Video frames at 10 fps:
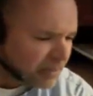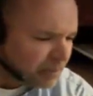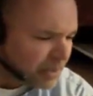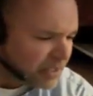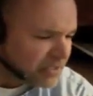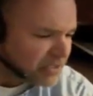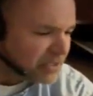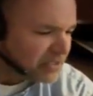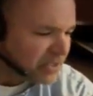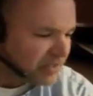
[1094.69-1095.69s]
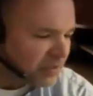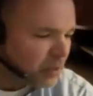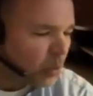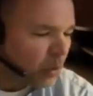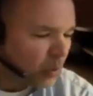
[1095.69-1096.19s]
But it's it's if you
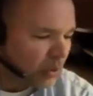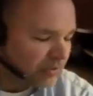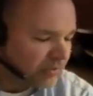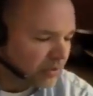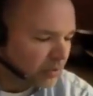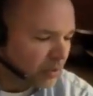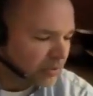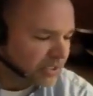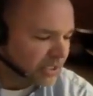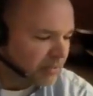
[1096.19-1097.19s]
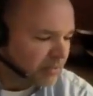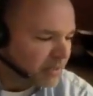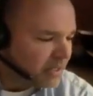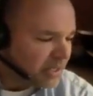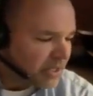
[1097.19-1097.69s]
were working for the wrong team,
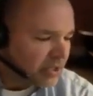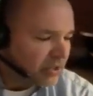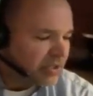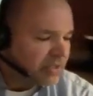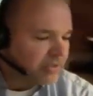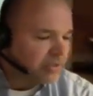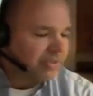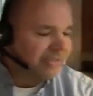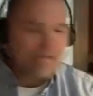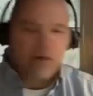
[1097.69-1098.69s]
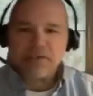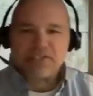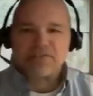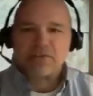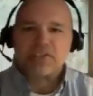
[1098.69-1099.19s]
you're gonna you're gonna lay all this
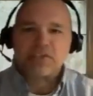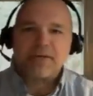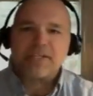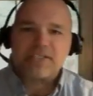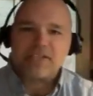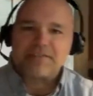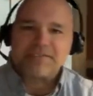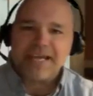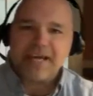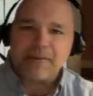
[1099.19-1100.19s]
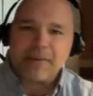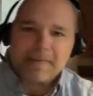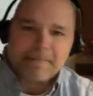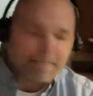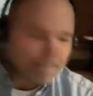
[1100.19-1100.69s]
first grade stuff down.
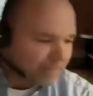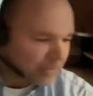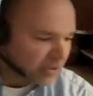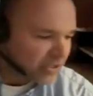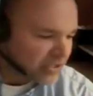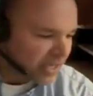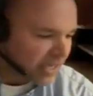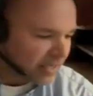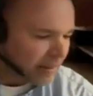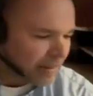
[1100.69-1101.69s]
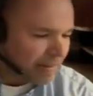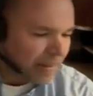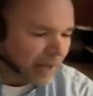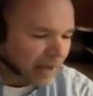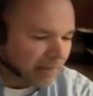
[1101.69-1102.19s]
You're gonna say,
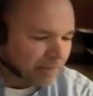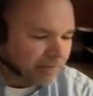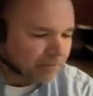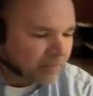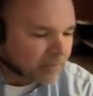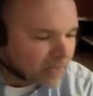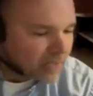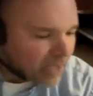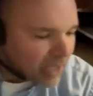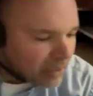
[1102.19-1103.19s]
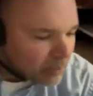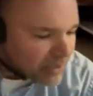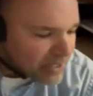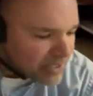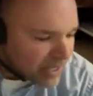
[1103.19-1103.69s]
um, uh, what
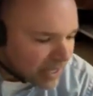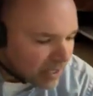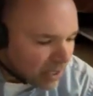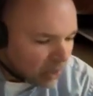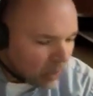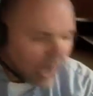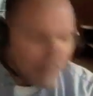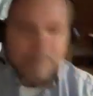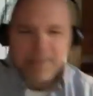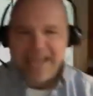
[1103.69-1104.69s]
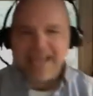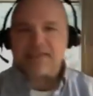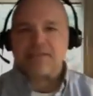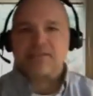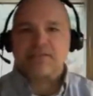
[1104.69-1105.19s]
does he say? Well, I'm
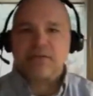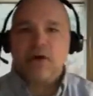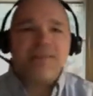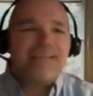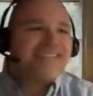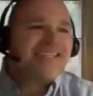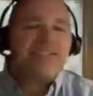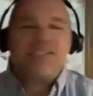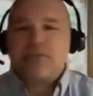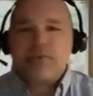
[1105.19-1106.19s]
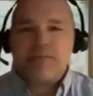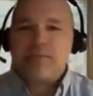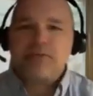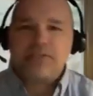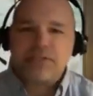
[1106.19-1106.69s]
banned. Oh, that's instant
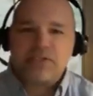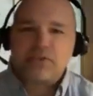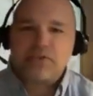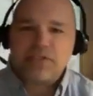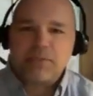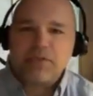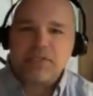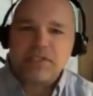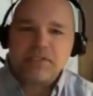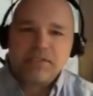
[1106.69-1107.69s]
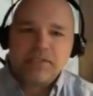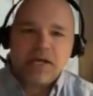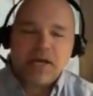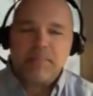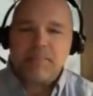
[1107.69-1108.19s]
credibility in the truth community.
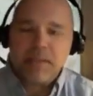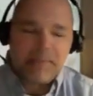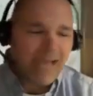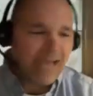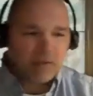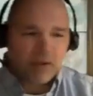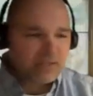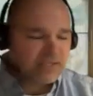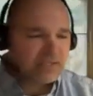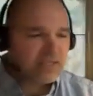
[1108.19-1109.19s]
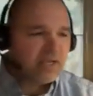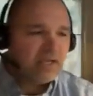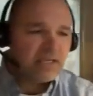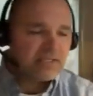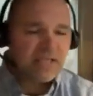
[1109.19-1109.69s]
I'm um, Matt lost his
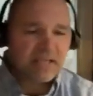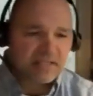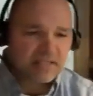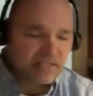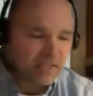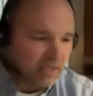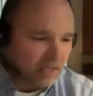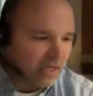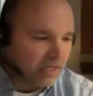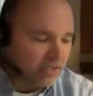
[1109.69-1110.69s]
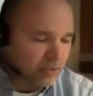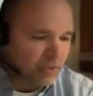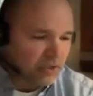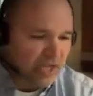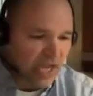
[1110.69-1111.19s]
his Texas uh,
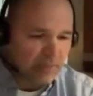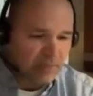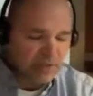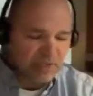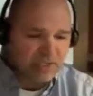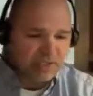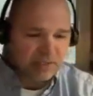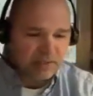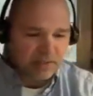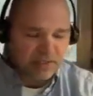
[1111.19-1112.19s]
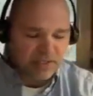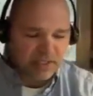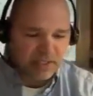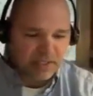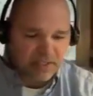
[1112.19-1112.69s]
Shrug channel because the because
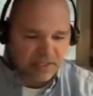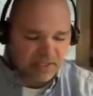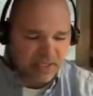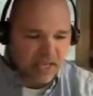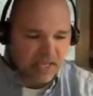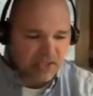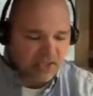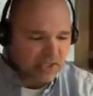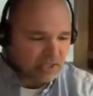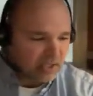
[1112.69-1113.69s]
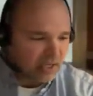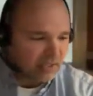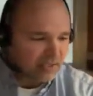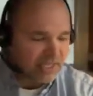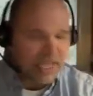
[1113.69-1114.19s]
the uh, the CH
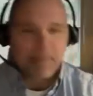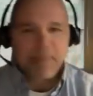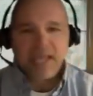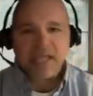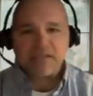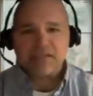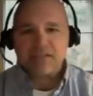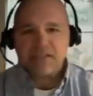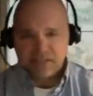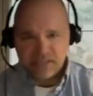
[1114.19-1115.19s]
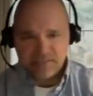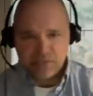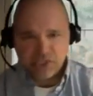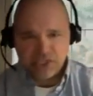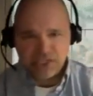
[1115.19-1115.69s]
uh, campaign in
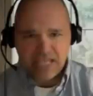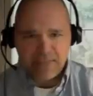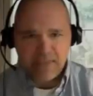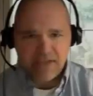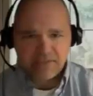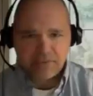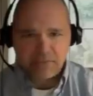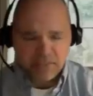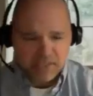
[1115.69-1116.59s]
Virginia came after him.